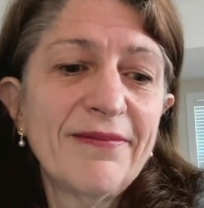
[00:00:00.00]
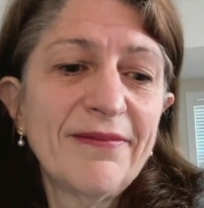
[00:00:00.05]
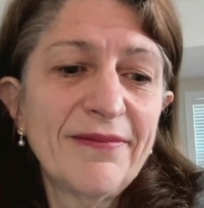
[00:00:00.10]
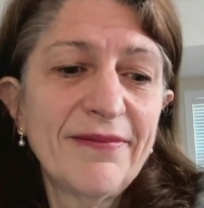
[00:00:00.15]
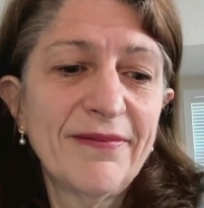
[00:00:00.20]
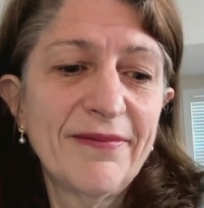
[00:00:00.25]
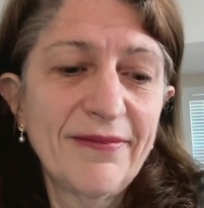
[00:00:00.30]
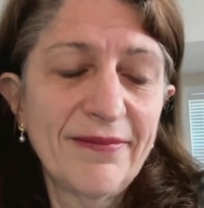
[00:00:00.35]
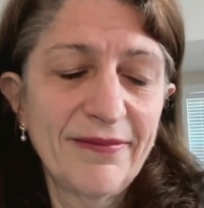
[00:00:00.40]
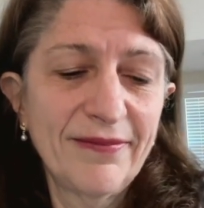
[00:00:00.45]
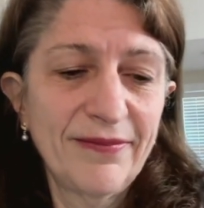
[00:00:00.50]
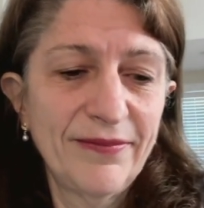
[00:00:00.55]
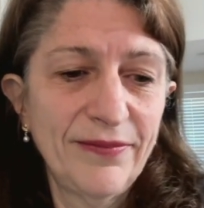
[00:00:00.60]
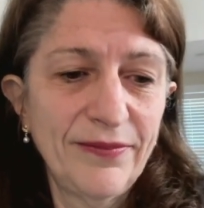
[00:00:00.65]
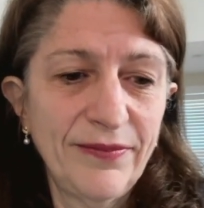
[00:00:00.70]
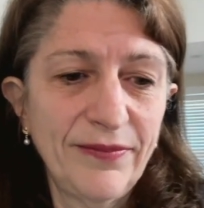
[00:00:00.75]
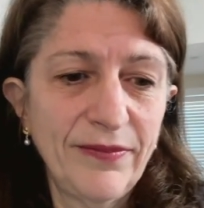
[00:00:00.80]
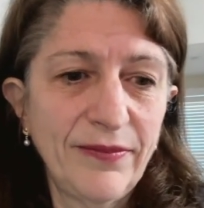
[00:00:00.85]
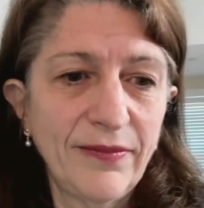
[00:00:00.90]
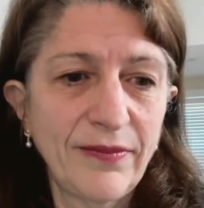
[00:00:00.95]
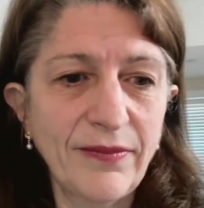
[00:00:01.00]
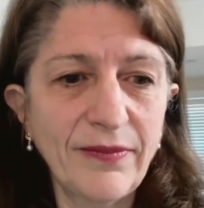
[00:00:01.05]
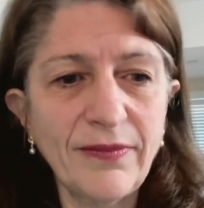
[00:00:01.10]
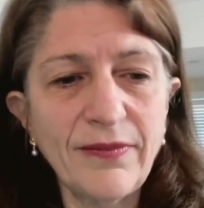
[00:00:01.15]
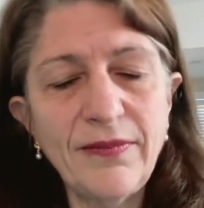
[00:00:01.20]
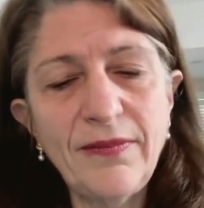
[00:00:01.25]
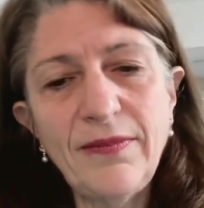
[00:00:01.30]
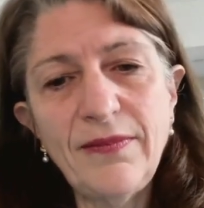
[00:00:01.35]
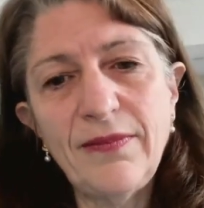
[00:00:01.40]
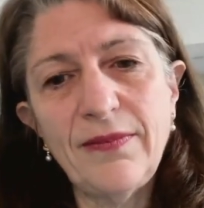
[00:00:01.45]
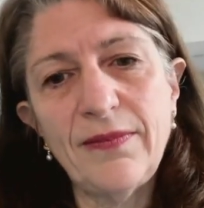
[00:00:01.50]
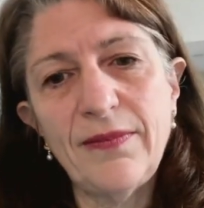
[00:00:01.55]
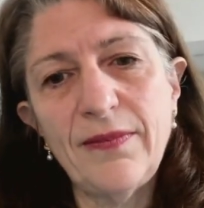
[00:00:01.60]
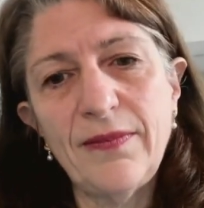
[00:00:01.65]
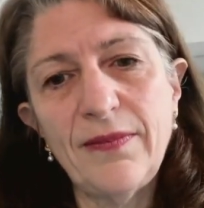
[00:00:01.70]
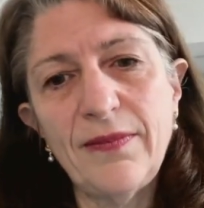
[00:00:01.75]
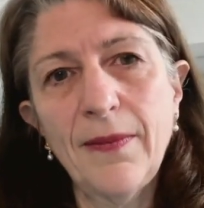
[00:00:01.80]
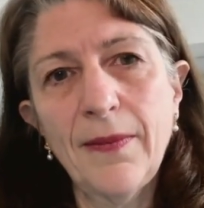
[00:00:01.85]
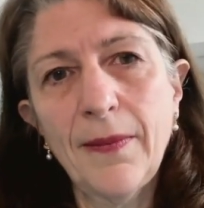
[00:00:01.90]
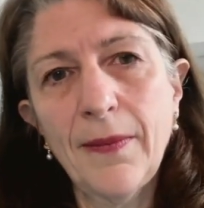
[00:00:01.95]

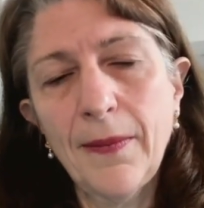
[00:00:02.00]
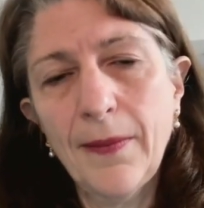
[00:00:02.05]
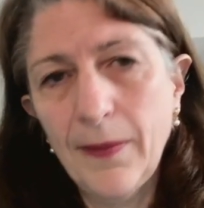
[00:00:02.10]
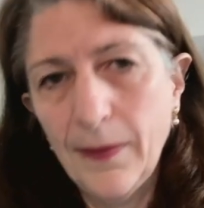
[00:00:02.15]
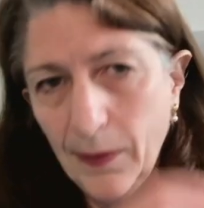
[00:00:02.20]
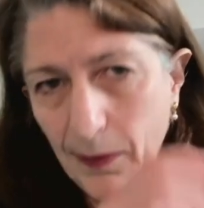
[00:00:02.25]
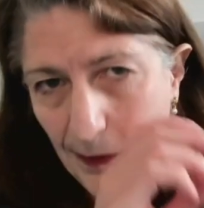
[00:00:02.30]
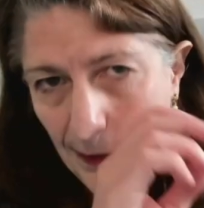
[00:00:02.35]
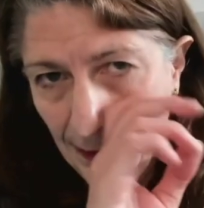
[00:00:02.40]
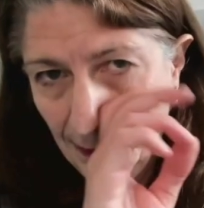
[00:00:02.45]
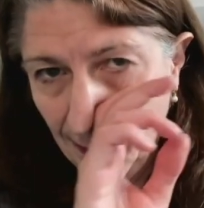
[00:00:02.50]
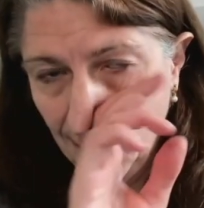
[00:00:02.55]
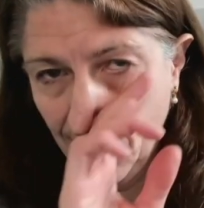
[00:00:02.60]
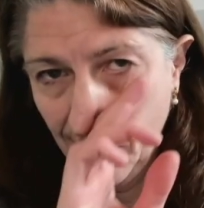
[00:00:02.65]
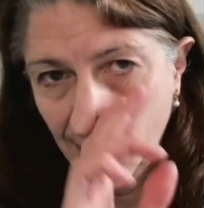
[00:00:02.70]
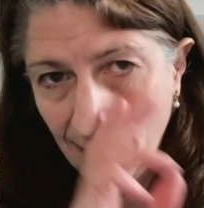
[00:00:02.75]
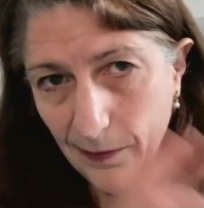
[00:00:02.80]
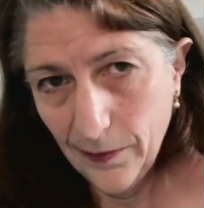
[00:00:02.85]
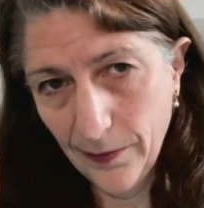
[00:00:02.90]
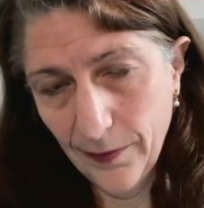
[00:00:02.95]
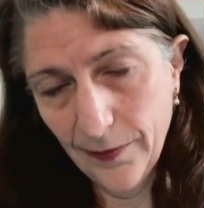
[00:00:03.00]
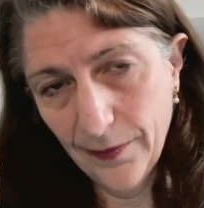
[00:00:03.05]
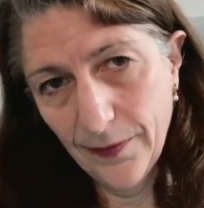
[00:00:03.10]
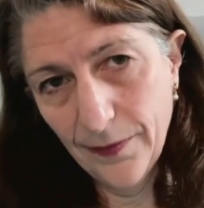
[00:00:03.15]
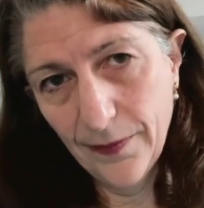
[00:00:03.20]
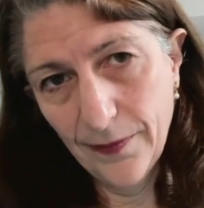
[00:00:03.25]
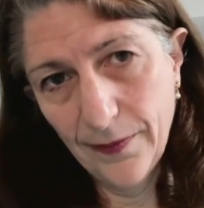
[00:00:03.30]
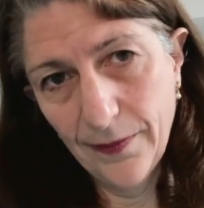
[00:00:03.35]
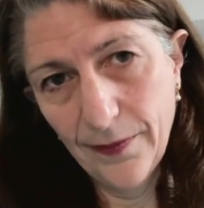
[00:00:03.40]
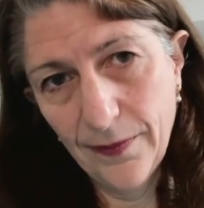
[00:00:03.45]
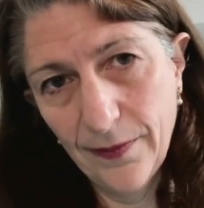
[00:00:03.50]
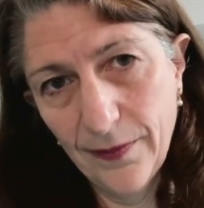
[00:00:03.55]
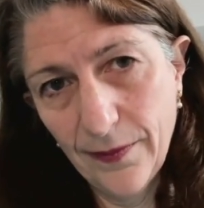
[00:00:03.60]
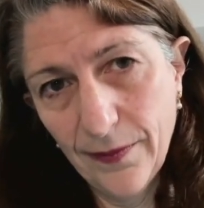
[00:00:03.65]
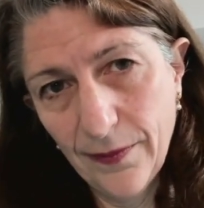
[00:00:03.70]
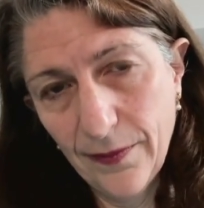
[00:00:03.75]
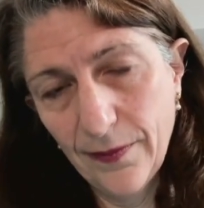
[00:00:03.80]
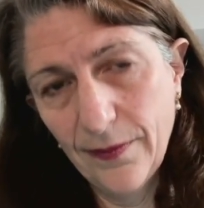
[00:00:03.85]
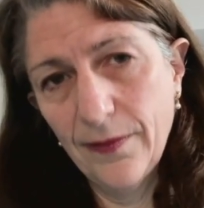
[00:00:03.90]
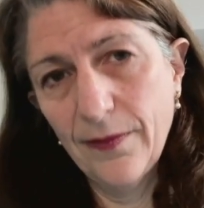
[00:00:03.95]

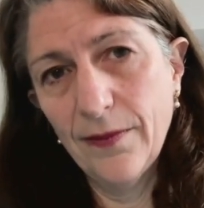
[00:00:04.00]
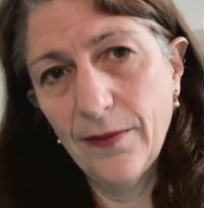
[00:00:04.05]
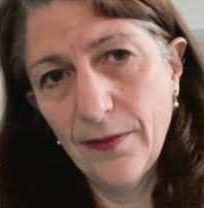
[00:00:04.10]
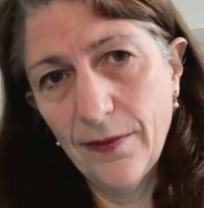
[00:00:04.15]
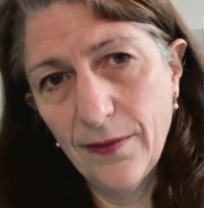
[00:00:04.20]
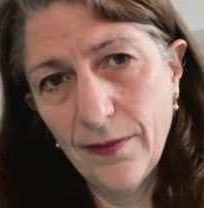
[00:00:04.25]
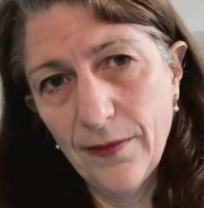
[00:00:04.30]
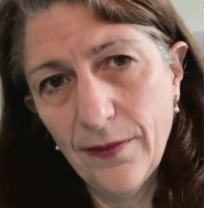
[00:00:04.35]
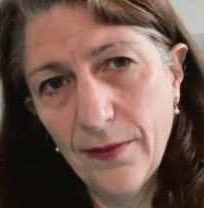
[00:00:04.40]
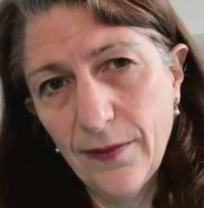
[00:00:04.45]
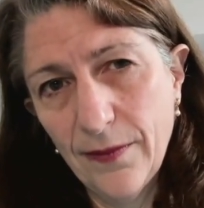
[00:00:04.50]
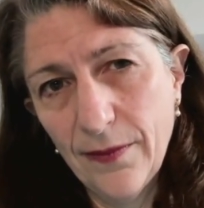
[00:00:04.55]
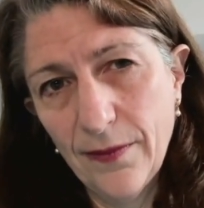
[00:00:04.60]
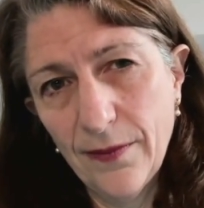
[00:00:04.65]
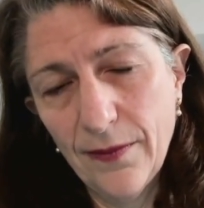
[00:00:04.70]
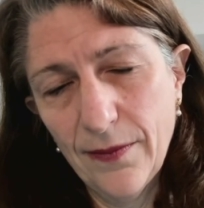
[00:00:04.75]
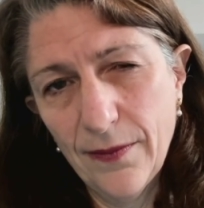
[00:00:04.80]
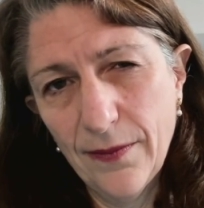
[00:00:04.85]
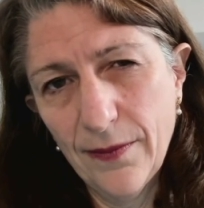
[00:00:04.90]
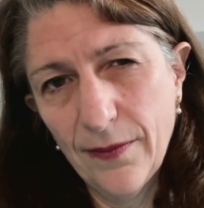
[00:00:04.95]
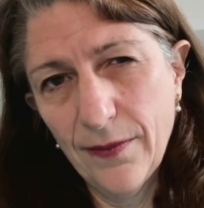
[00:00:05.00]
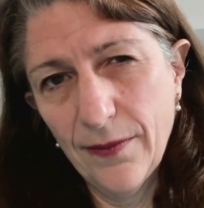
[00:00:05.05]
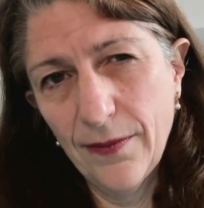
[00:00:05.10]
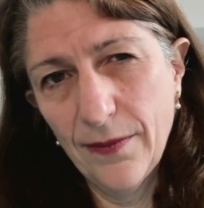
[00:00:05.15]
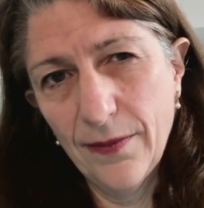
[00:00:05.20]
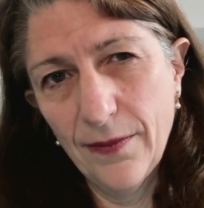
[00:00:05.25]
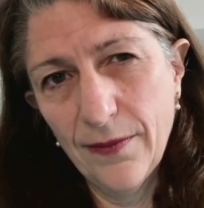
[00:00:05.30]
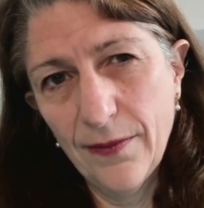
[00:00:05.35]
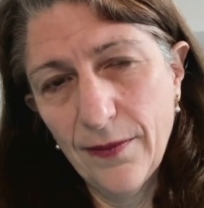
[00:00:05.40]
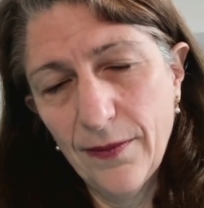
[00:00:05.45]
The person shown says nothing.